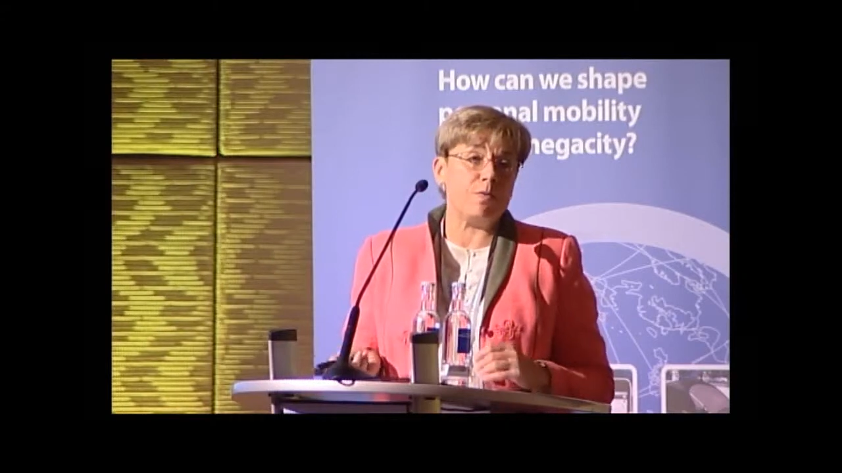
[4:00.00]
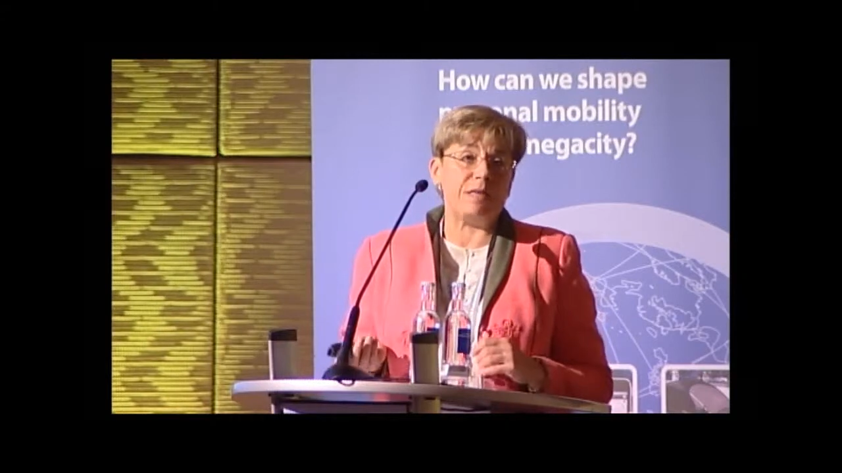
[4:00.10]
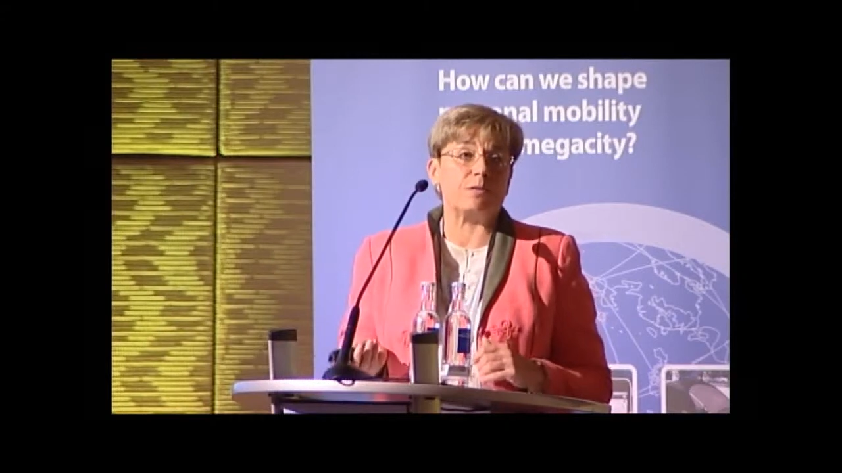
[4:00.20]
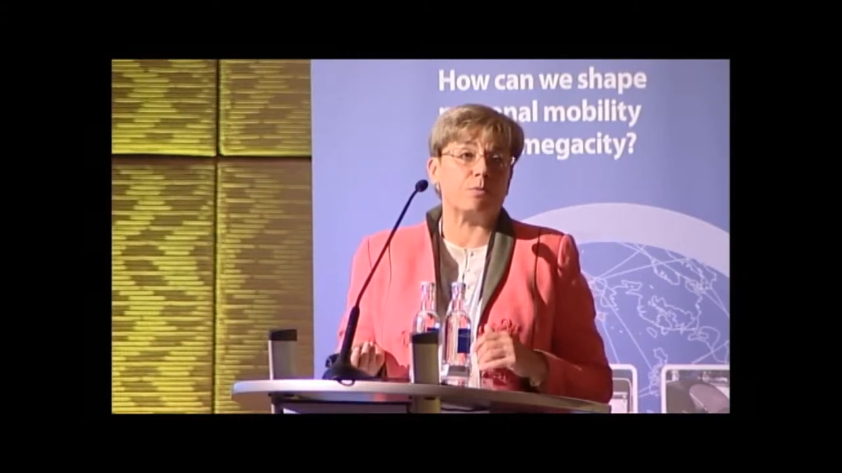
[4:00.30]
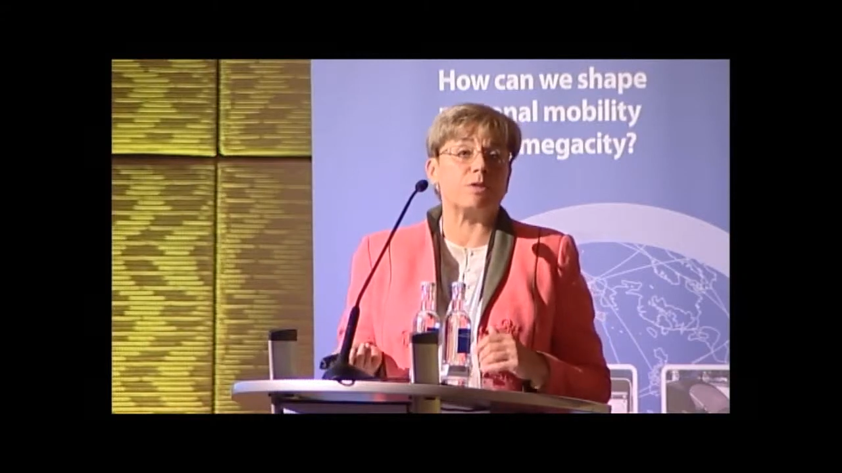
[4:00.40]

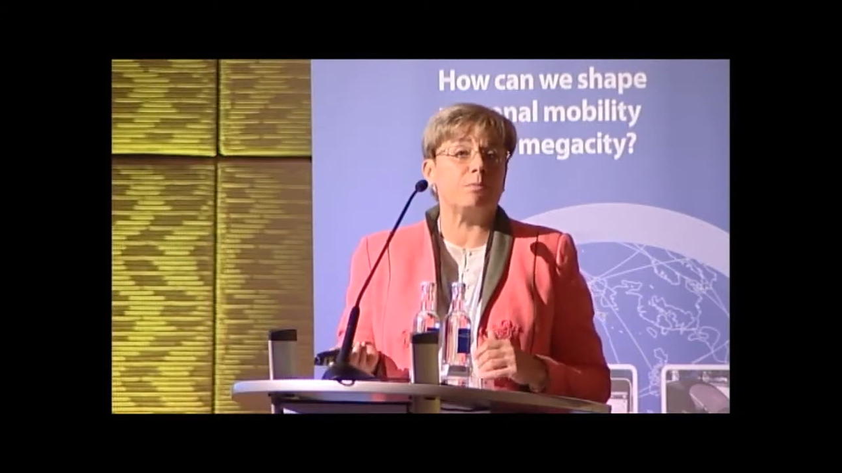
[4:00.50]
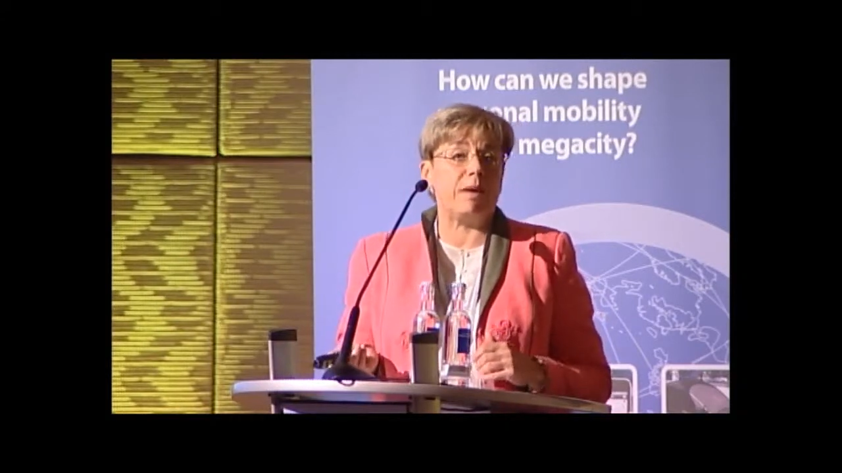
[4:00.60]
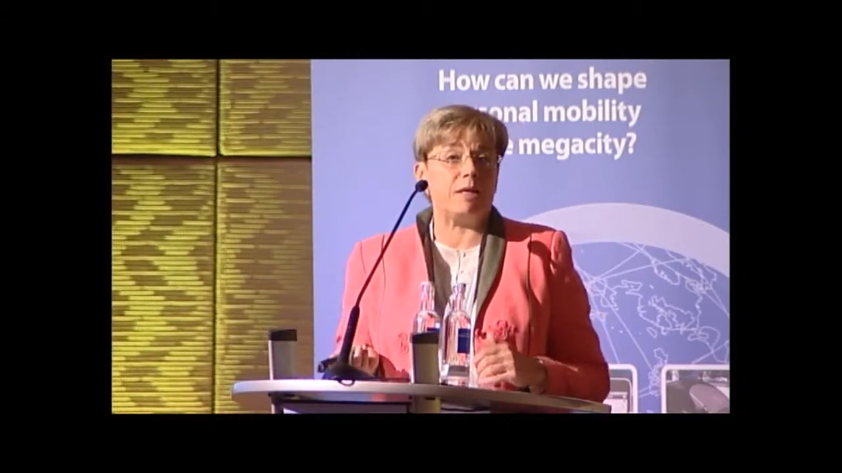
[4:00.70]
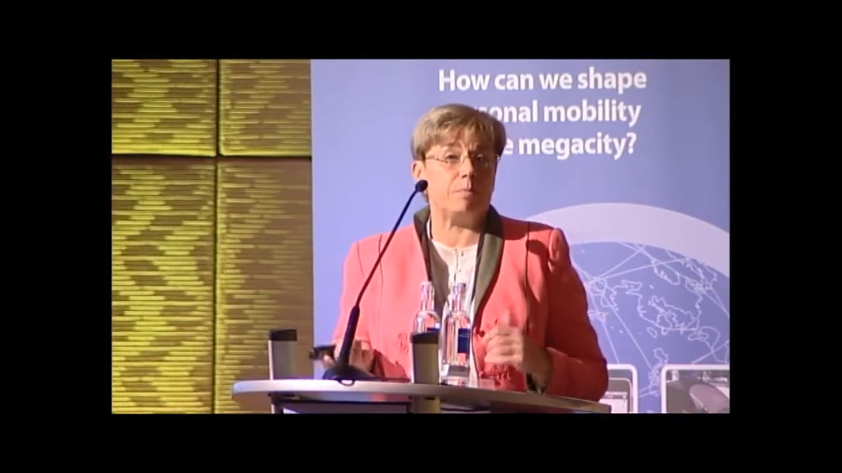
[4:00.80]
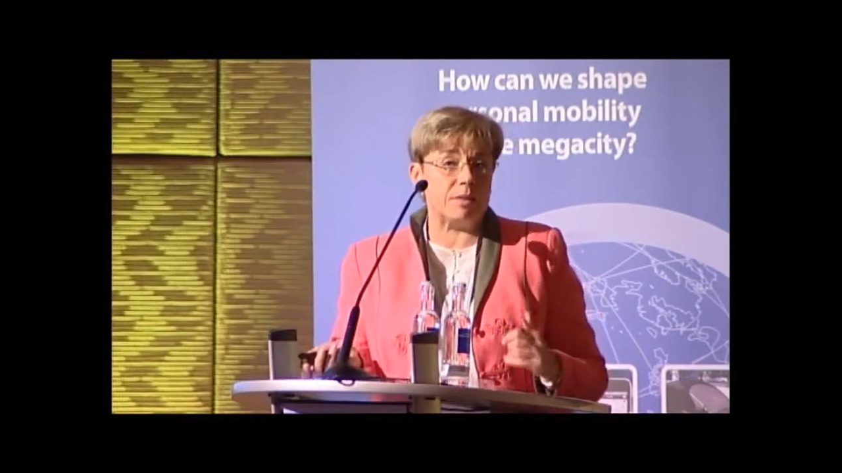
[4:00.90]
this was
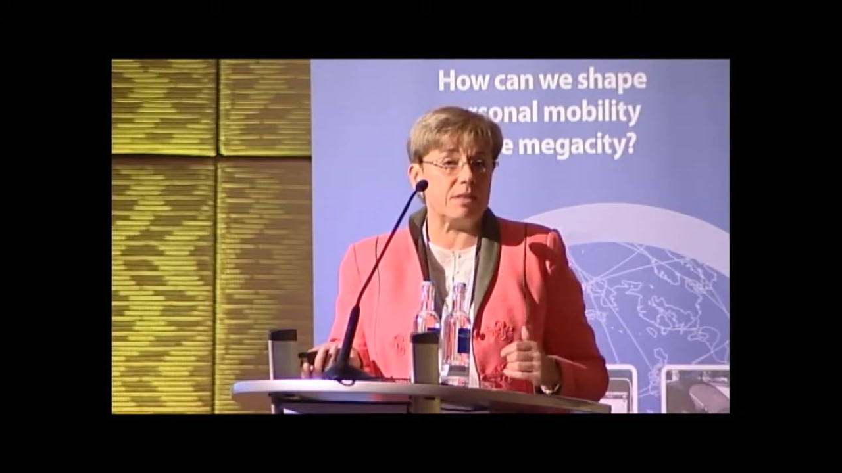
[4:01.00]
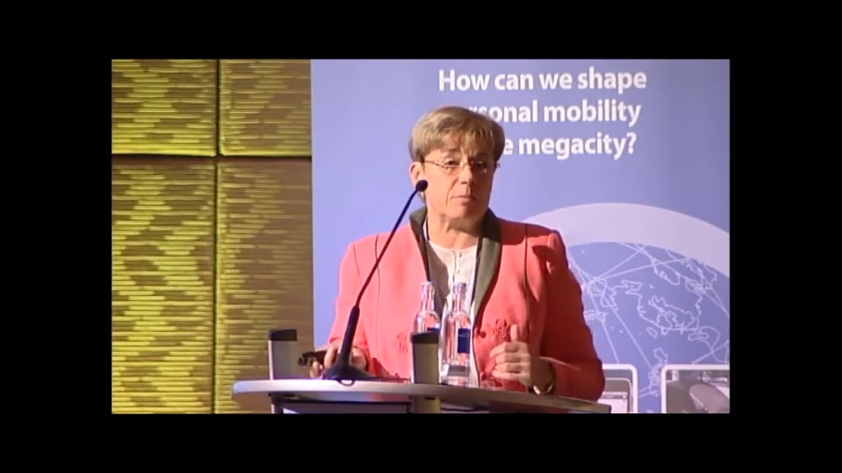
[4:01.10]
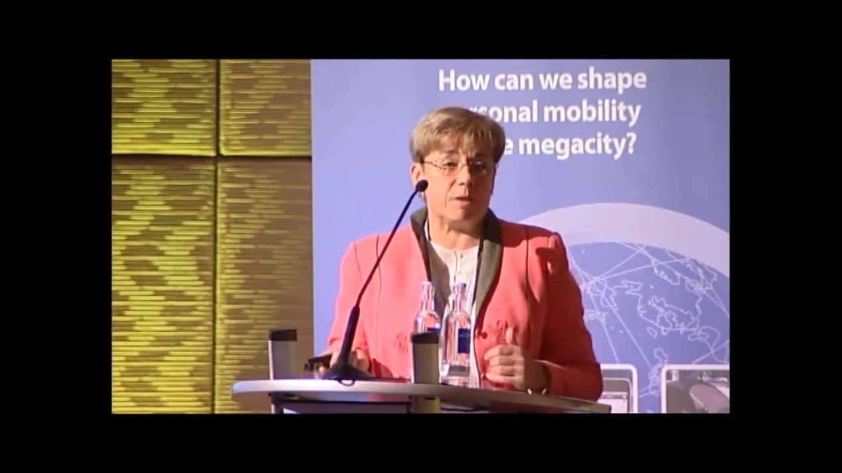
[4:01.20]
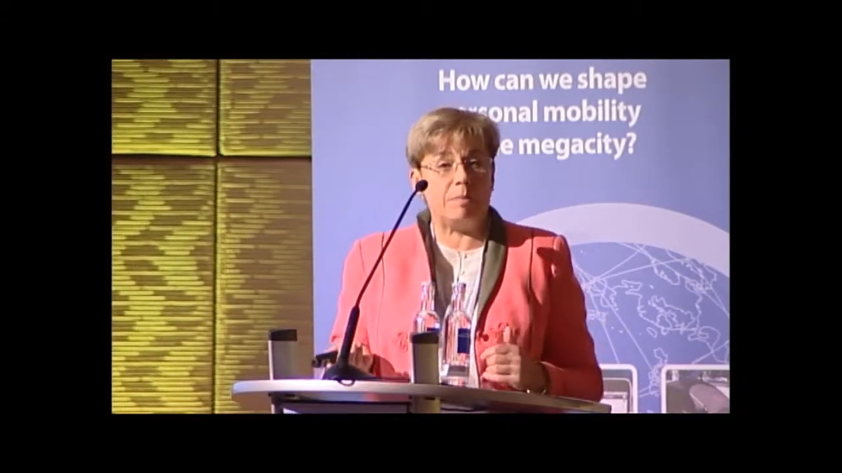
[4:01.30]
made possible